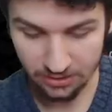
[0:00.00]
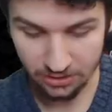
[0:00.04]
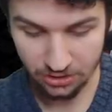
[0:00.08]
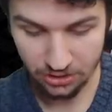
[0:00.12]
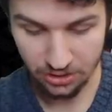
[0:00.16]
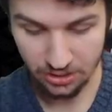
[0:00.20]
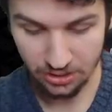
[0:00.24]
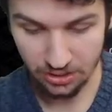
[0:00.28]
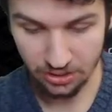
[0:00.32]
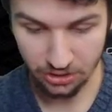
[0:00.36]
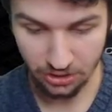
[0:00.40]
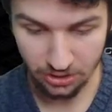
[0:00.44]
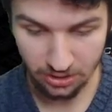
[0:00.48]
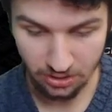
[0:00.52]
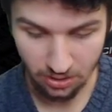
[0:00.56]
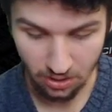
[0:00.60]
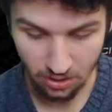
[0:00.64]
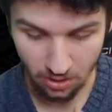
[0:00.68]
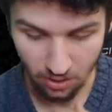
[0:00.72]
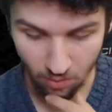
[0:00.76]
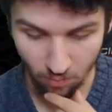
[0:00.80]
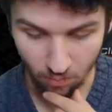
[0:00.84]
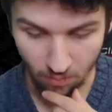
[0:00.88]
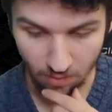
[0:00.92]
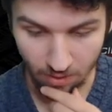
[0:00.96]
GG.
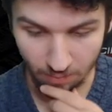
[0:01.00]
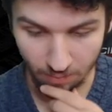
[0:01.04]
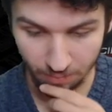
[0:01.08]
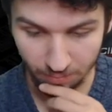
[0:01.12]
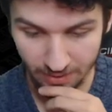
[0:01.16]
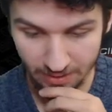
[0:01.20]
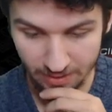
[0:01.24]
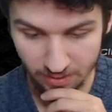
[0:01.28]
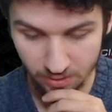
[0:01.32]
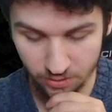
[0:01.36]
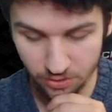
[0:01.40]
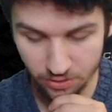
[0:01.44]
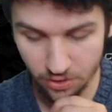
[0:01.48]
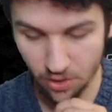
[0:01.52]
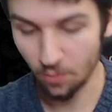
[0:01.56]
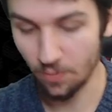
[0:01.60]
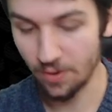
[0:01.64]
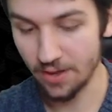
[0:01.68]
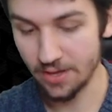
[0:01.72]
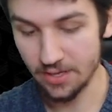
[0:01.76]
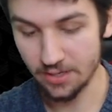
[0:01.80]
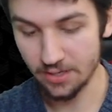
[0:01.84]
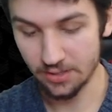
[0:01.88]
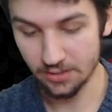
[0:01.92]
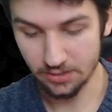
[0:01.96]
Well played. There's no
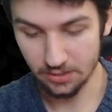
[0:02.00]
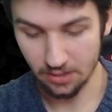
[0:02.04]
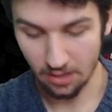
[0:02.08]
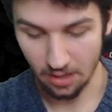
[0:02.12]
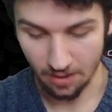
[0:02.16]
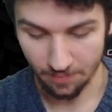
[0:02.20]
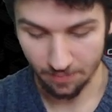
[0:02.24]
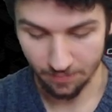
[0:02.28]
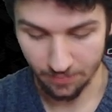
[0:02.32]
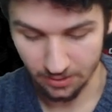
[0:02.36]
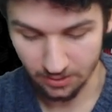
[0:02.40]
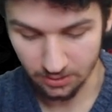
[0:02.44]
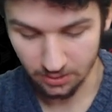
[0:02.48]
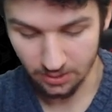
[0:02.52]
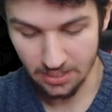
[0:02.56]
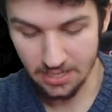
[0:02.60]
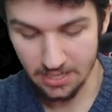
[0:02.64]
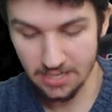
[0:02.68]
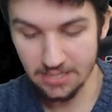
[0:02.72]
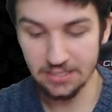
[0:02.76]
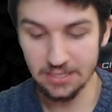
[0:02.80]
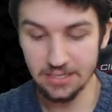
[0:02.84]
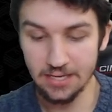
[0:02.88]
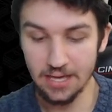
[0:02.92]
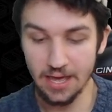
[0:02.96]
way you can stop this.
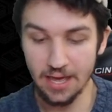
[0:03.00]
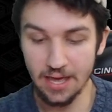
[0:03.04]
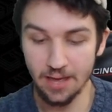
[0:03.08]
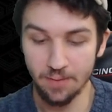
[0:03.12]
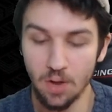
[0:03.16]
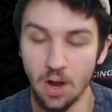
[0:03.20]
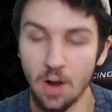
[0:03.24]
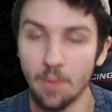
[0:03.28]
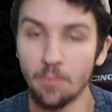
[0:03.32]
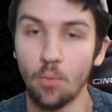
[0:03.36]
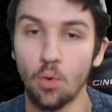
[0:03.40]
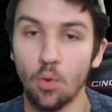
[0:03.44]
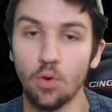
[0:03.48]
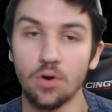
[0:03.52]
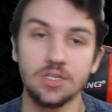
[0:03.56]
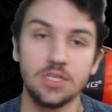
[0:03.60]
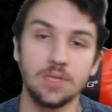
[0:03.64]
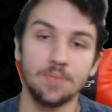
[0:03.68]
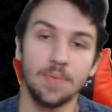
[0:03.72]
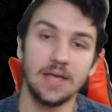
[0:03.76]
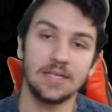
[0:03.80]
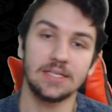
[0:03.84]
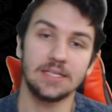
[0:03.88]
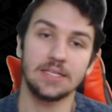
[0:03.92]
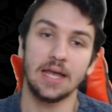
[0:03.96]
Easy game. Mortar's
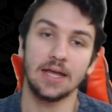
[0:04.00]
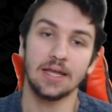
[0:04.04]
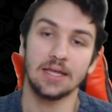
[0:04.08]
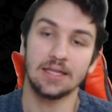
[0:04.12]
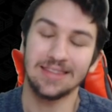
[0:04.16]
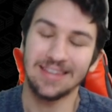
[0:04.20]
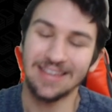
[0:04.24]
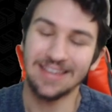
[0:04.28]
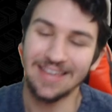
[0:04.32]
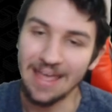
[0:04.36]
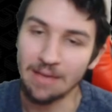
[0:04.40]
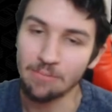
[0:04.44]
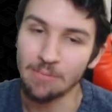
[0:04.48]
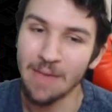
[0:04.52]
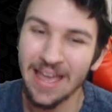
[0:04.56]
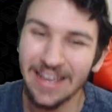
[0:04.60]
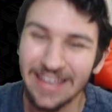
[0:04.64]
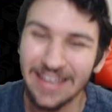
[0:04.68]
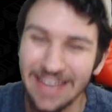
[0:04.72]
the best deck in the game.